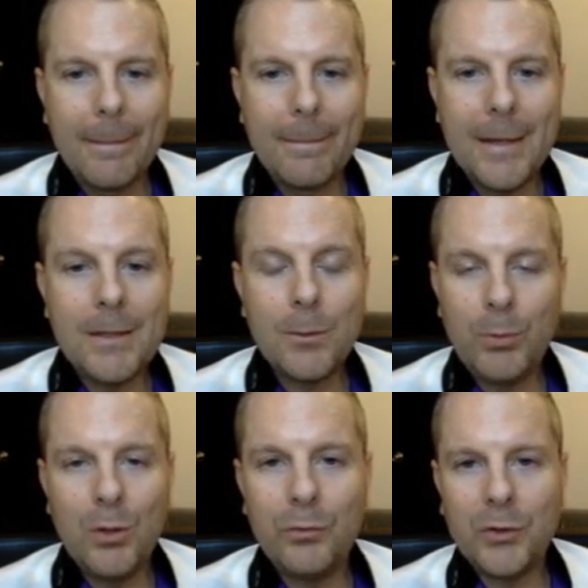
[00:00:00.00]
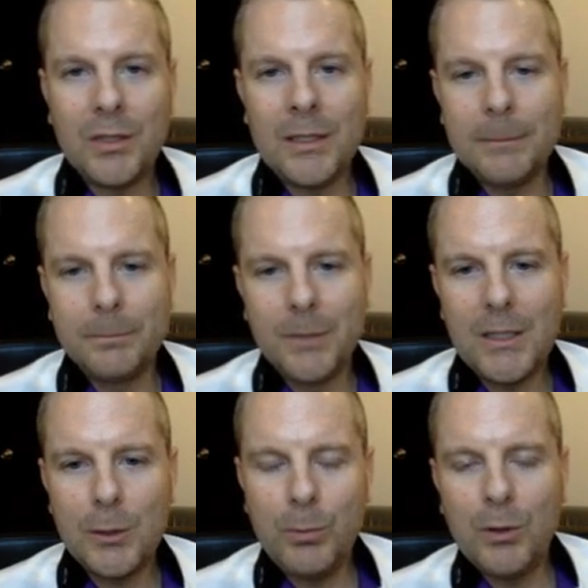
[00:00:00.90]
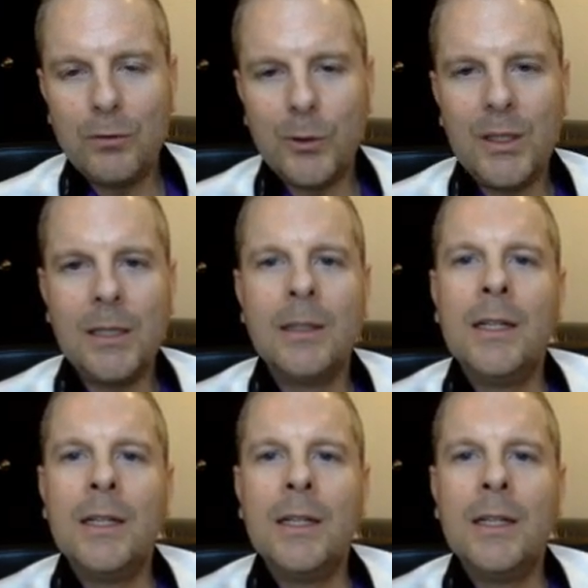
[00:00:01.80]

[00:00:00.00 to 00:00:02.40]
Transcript: It's a beautiful thing. It's a beautiful thing.